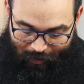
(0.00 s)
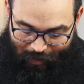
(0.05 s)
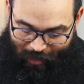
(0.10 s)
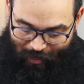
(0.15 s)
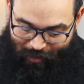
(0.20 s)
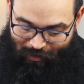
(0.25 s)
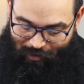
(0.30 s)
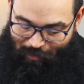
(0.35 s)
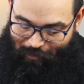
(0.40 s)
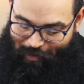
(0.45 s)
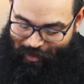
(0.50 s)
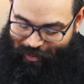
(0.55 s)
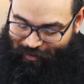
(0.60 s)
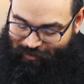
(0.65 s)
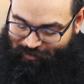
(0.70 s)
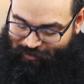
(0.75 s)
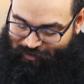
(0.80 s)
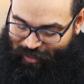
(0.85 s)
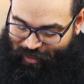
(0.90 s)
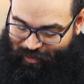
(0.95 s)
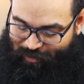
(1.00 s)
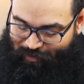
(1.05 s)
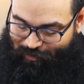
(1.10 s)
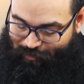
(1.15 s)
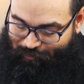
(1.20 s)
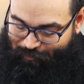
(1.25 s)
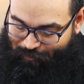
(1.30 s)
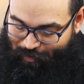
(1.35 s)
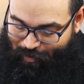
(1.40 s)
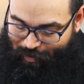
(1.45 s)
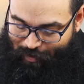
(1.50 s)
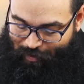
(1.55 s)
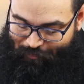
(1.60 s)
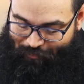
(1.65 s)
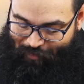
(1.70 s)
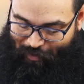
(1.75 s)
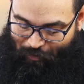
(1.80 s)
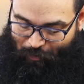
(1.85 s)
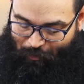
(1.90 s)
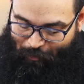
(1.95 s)
Kingdom against kingdom.
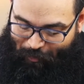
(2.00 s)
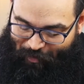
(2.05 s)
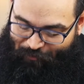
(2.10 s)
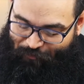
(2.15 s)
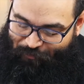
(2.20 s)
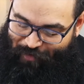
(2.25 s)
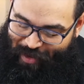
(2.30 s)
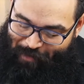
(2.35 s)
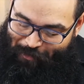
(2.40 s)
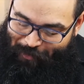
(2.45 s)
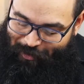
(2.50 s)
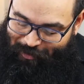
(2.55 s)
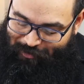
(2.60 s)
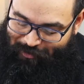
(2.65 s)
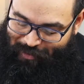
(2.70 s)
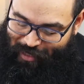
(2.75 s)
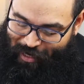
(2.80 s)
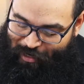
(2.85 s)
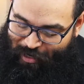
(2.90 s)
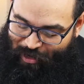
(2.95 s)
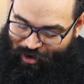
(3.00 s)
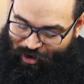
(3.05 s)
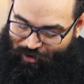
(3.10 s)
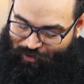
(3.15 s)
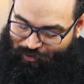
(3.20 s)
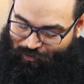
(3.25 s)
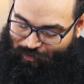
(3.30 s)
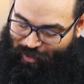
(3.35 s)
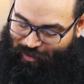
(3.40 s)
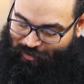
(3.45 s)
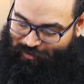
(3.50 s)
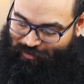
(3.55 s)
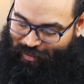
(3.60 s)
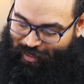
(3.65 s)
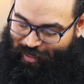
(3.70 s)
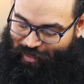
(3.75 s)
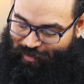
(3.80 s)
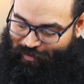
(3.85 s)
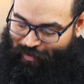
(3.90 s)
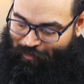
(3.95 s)
There will be famines and
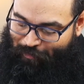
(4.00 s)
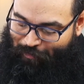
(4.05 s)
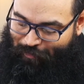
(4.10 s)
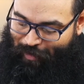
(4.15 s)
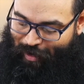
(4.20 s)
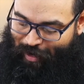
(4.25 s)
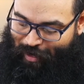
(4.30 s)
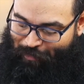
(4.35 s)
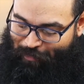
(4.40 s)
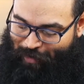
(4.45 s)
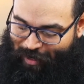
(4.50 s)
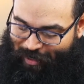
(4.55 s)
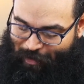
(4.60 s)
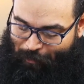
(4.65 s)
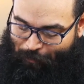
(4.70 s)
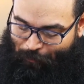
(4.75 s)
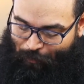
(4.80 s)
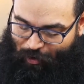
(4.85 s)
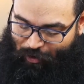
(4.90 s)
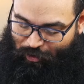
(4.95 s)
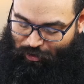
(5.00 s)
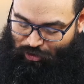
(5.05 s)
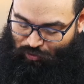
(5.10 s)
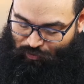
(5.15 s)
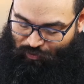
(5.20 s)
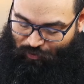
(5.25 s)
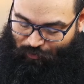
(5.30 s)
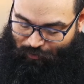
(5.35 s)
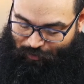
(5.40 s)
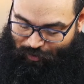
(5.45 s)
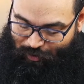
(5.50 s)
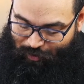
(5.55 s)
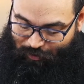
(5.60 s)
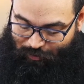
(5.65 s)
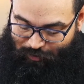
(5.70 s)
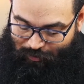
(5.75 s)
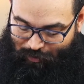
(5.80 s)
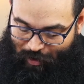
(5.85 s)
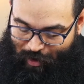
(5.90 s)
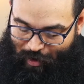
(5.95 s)
earthquakes in many parts of the
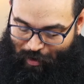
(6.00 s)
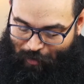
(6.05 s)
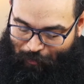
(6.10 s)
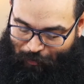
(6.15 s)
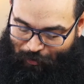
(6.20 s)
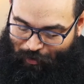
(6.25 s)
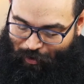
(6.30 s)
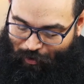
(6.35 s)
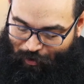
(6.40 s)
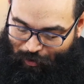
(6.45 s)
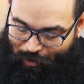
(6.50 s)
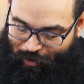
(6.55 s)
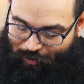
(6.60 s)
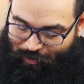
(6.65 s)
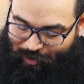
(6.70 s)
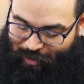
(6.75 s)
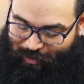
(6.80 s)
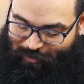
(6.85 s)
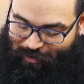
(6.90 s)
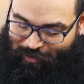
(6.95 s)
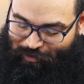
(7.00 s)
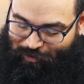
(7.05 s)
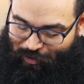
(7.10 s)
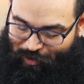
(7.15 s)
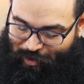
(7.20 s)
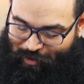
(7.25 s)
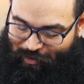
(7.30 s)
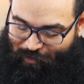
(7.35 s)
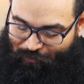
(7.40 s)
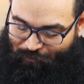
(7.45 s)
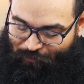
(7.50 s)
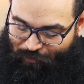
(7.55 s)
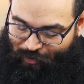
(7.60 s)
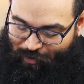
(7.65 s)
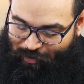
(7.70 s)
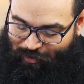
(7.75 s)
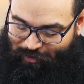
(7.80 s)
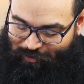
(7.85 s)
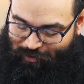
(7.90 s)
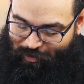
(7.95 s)
world, but all of this is only the
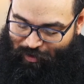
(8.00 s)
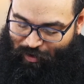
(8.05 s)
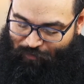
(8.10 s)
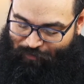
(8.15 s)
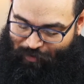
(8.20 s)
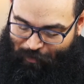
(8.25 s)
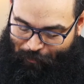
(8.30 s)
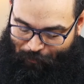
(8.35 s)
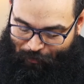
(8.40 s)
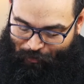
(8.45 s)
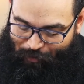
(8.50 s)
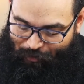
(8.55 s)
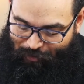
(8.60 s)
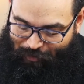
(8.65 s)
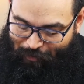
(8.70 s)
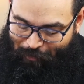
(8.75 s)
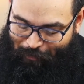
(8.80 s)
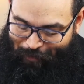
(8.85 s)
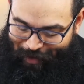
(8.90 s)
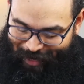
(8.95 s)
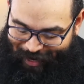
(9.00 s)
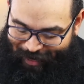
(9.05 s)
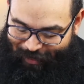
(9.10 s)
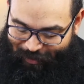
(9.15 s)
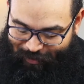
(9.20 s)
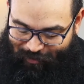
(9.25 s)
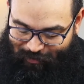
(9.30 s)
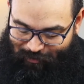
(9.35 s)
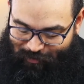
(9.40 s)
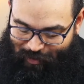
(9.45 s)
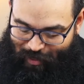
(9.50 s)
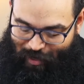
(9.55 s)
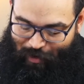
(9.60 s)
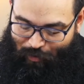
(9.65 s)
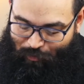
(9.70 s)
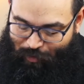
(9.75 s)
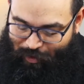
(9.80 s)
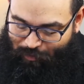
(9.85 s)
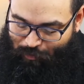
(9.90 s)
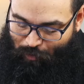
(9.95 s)
first of the birth pains,
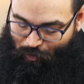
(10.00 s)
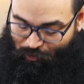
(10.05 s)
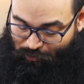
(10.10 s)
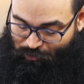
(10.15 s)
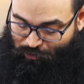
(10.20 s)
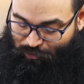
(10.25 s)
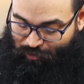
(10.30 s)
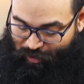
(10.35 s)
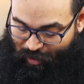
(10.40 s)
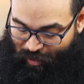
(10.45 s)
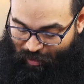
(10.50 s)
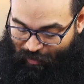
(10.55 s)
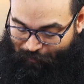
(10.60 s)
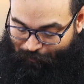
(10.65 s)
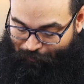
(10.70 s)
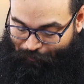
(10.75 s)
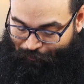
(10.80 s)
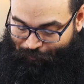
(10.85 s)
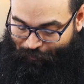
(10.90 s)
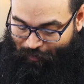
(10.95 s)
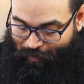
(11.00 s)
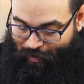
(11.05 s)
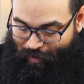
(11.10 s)
with more to come.